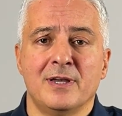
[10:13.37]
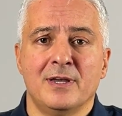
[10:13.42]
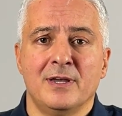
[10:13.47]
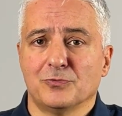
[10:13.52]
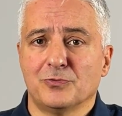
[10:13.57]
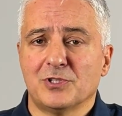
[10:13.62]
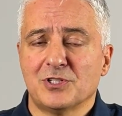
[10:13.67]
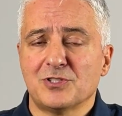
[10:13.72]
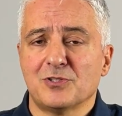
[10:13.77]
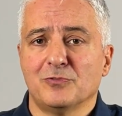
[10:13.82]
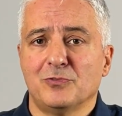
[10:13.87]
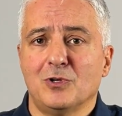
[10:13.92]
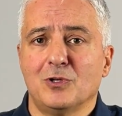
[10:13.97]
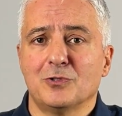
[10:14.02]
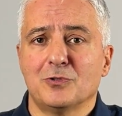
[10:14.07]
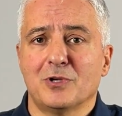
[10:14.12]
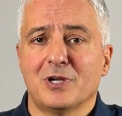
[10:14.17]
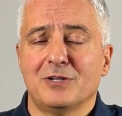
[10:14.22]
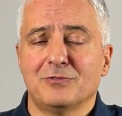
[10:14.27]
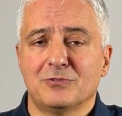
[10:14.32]
So first of
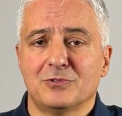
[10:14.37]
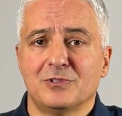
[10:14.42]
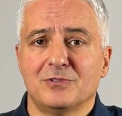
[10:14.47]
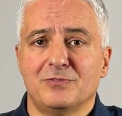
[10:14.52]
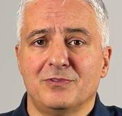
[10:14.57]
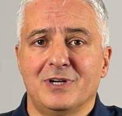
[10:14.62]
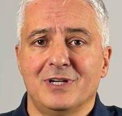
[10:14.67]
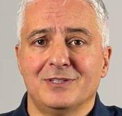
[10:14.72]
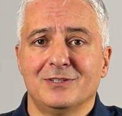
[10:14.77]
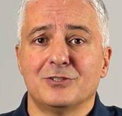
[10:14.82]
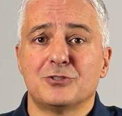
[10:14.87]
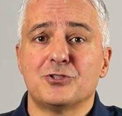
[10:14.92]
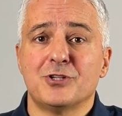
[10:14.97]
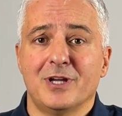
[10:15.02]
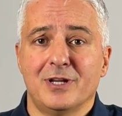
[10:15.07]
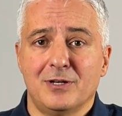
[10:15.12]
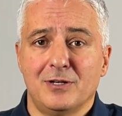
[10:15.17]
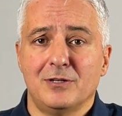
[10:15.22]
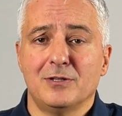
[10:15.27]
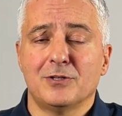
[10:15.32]
all, you have to define the
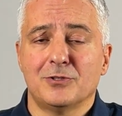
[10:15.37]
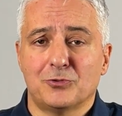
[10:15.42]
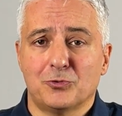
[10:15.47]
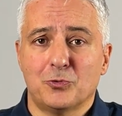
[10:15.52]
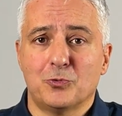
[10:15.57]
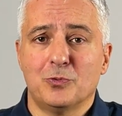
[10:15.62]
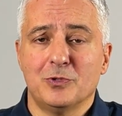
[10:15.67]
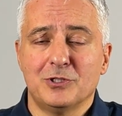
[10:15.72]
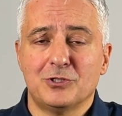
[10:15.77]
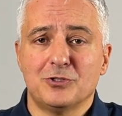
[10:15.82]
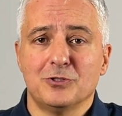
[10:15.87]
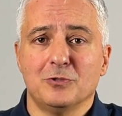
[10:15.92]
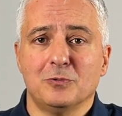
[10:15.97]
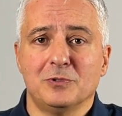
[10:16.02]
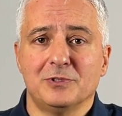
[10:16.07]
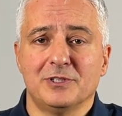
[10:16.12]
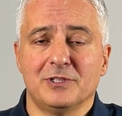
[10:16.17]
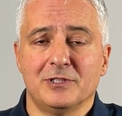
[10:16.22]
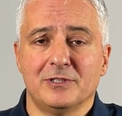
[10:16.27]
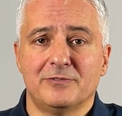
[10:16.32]
channel through which you
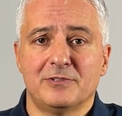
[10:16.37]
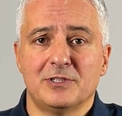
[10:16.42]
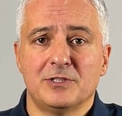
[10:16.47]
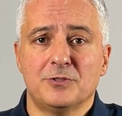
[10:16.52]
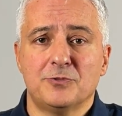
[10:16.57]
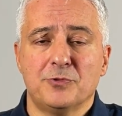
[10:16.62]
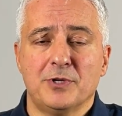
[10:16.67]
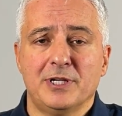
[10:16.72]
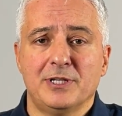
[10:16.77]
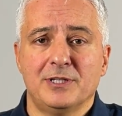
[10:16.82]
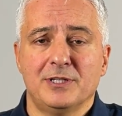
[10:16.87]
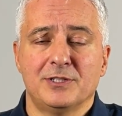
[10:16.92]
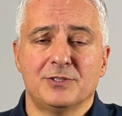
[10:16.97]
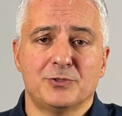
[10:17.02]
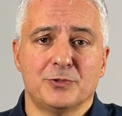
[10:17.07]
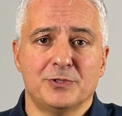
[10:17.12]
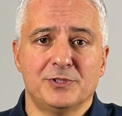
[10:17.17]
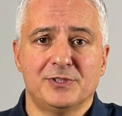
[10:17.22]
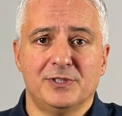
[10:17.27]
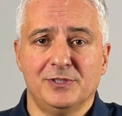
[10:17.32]
will deliver the training.
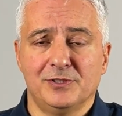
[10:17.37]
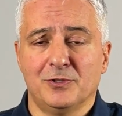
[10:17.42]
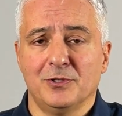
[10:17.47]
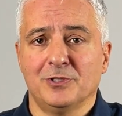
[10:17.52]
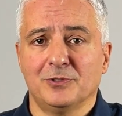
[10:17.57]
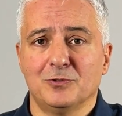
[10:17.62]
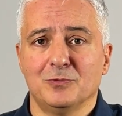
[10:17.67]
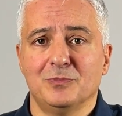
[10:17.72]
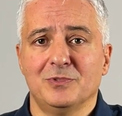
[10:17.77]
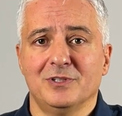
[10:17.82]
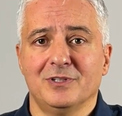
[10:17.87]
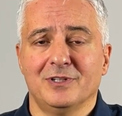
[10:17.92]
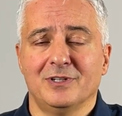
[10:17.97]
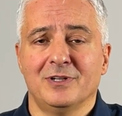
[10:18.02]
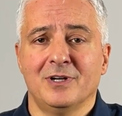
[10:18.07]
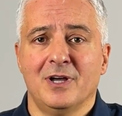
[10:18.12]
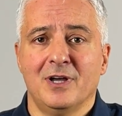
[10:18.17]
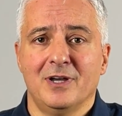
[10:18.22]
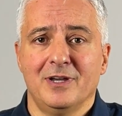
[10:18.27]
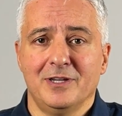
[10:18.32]
So is this going to be
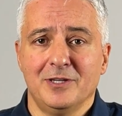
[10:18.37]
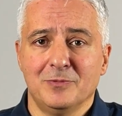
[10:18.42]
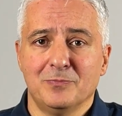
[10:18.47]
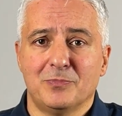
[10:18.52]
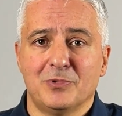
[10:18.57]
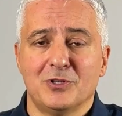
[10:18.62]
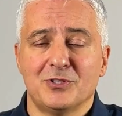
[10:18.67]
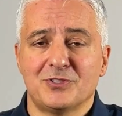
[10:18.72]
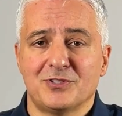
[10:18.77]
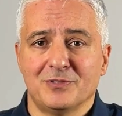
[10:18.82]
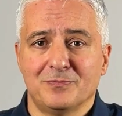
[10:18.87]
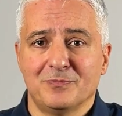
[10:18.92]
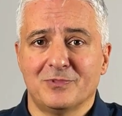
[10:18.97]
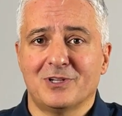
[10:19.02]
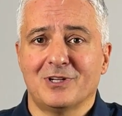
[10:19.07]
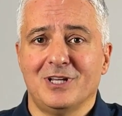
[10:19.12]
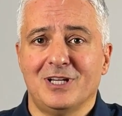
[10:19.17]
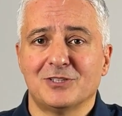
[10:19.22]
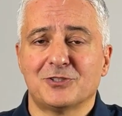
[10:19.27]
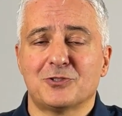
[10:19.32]
a
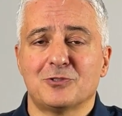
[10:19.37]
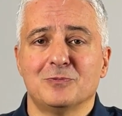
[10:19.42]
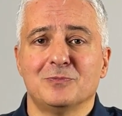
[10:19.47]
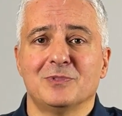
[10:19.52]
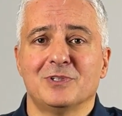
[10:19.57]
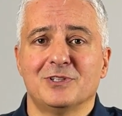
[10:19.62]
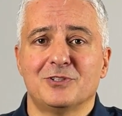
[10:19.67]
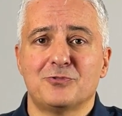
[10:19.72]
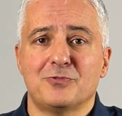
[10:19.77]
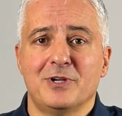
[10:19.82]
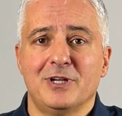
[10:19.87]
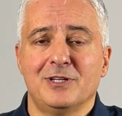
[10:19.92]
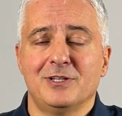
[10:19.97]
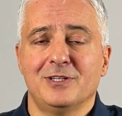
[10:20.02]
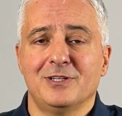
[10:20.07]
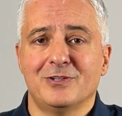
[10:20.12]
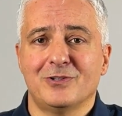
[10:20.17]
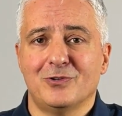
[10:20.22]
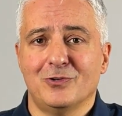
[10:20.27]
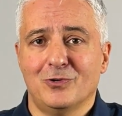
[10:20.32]
in-person classroom
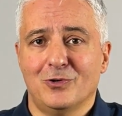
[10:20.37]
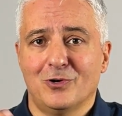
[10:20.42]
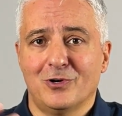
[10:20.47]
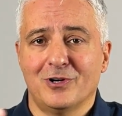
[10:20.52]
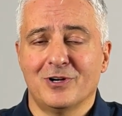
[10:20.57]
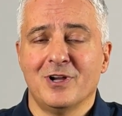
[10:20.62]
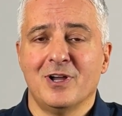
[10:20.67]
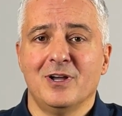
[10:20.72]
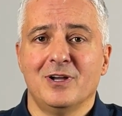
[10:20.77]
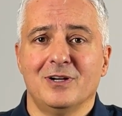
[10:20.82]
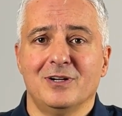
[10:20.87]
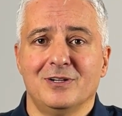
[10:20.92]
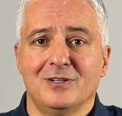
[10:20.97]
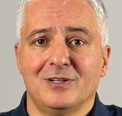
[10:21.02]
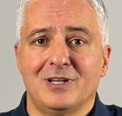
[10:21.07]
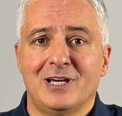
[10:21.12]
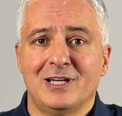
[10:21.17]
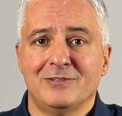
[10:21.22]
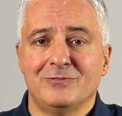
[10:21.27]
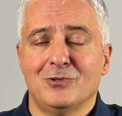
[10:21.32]
training, or
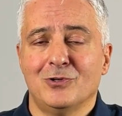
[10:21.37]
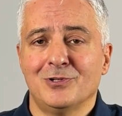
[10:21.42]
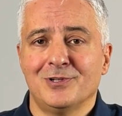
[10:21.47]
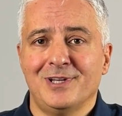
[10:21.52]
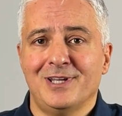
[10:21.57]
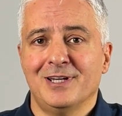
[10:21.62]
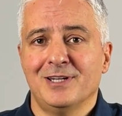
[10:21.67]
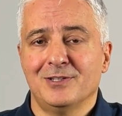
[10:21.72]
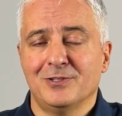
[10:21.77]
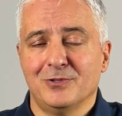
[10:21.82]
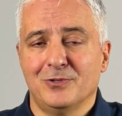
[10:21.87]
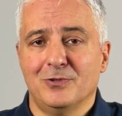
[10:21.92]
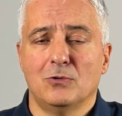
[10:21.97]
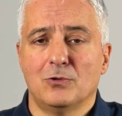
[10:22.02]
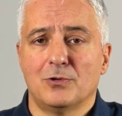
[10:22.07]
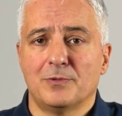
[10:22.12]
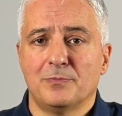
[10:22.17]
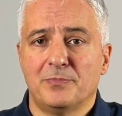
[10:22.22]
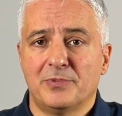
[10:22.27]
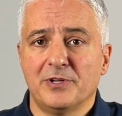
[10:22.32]
live online,
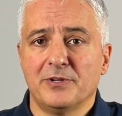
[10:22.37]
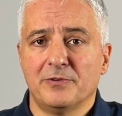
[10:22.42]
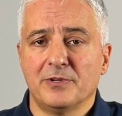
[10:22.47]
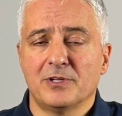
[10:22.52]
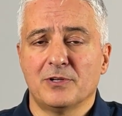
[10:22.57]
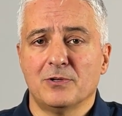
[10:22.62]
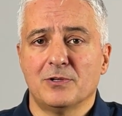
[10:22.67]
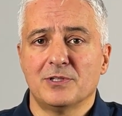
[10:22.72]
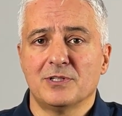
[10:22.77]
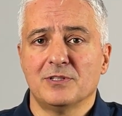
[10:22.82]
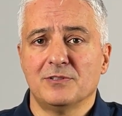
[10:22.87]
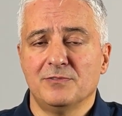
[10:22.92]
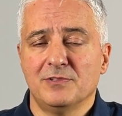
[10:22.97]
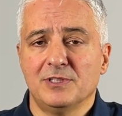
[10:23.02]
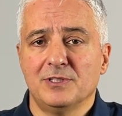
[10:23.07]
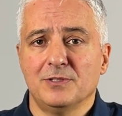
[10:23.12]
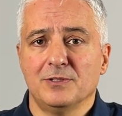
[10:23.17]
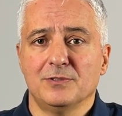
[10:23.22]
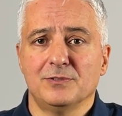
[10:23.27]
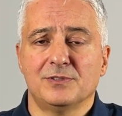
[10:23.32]
or pre-recorded
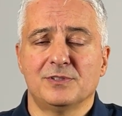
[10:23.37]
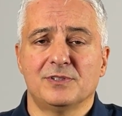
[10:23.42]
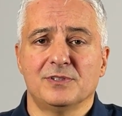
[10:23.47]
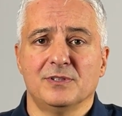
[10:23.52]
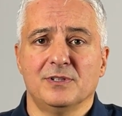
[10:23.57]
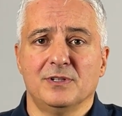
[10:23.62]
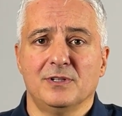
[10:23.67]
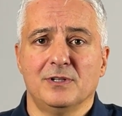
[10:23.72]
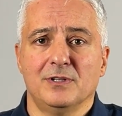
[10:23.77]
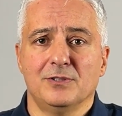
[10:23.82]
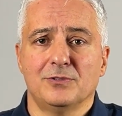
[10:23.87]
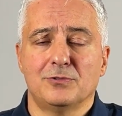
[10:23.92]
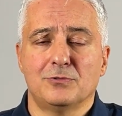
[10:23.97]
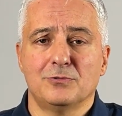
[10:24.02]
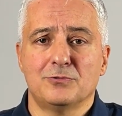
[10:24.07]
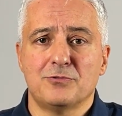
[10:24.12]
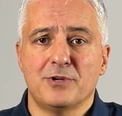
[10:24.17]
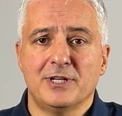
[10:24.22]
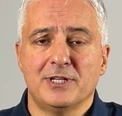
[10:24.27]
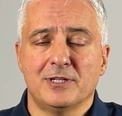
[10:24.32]
videos
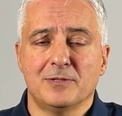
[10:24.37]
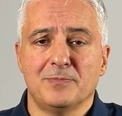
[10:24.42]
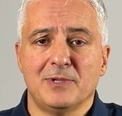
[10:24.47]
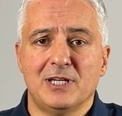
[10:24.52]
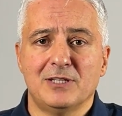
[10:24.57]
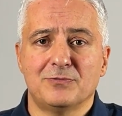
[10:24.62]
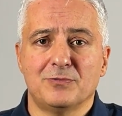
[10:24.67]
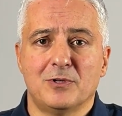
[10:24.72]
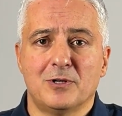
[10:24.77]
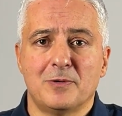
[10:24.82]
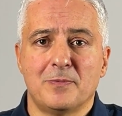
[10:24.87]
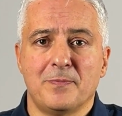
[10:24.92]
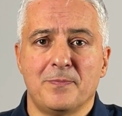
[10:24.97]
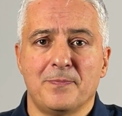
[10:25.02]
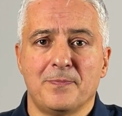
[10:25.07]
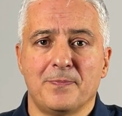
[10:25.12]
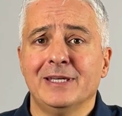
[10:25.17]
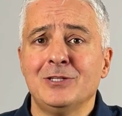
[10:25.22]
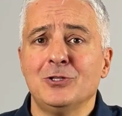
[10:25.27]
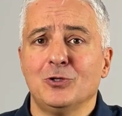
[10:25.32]
through training platform?
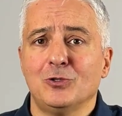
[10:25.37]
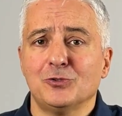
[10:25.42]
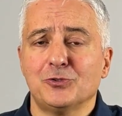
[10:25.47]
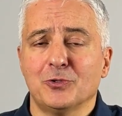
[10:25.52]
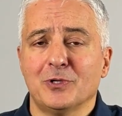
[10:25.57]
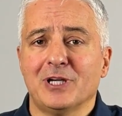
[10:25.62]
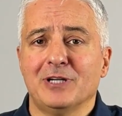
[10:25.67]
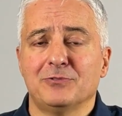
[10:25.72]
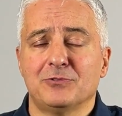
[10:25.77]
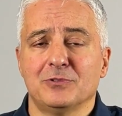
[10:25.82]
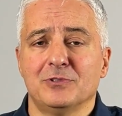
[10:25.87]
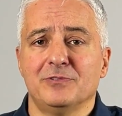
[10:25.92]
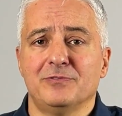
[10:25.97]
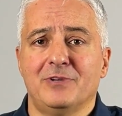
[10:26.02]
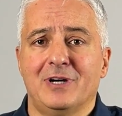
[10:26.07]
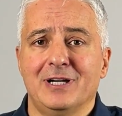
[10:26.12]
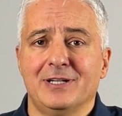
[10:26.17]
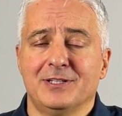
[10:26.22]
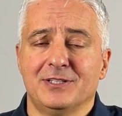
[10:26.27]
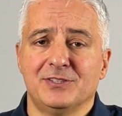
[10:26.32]
Then you also have to
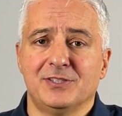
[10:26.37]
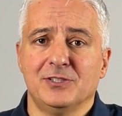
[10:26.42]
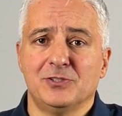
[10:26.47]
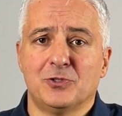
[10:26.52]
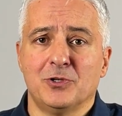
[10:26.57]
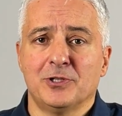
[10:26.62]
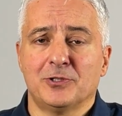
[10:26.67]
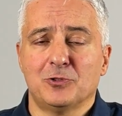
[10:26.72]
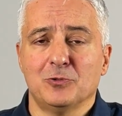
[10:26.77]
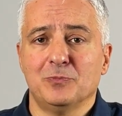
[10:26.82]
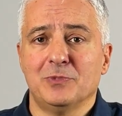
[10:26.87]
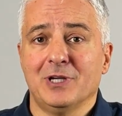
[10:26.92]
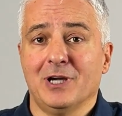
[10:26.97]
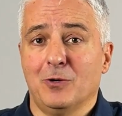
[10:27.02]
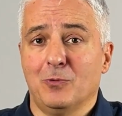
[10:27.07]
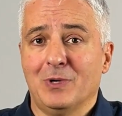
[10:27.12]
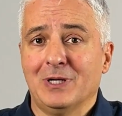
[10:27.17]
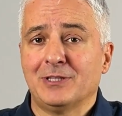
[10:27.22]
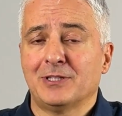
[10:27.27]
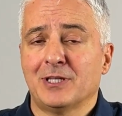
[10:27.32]
define, is this going to be
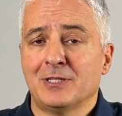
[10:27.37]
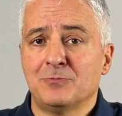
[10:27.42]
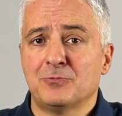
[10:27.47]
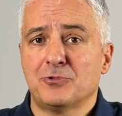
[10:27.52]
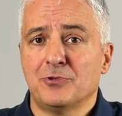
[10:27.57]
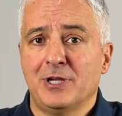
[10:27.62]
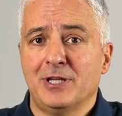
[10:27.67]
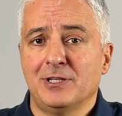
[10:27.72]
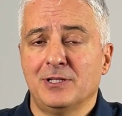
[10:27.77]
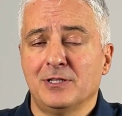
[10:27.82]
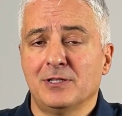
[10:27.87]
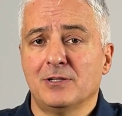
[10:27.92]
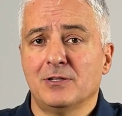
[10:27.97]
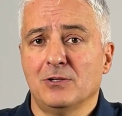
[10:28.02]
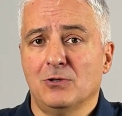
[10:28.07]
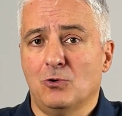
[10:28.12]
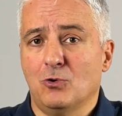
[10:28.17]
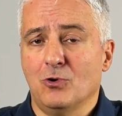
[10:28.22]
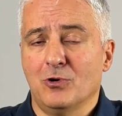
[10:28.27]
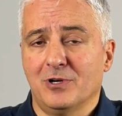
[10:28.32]
a one-time training
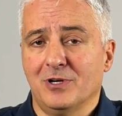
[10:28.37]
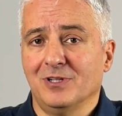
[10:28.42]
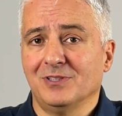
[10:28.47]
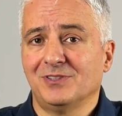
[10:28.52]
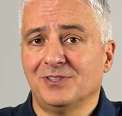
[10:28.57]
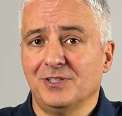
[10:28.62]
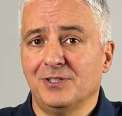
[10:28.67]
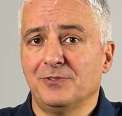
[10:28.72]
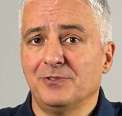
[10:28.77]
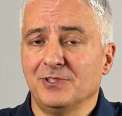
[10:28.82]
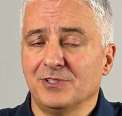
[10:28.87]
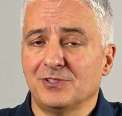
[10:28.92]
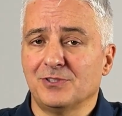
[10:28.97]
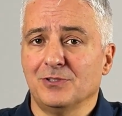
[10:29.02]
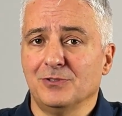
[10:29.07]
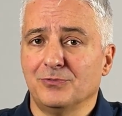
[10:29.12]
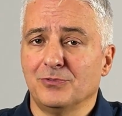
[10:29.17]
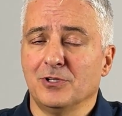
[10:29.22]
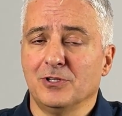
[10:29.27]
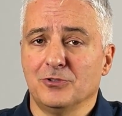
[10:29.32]
or a
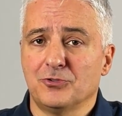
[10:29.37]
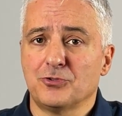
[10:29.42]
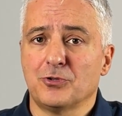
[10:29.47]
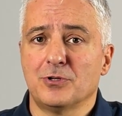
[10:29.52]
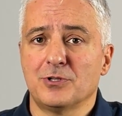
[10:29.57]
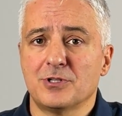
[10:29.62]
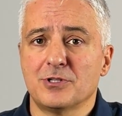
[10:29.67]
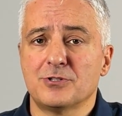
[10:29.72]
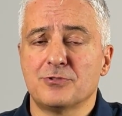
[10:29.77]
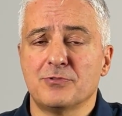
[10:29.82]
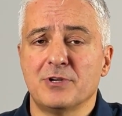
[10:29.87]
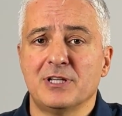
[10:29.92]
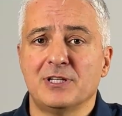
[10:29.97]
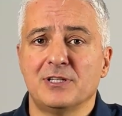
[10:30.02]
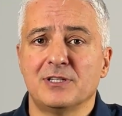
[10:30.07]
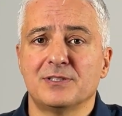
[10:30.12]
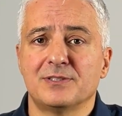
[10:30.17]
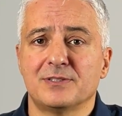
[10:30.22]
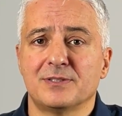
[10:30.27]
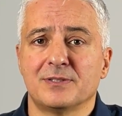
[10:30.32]
series of shorter
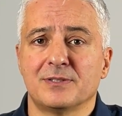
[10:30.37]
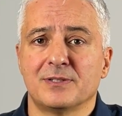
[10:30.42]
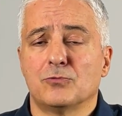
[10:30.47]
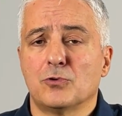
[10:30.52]
trainings?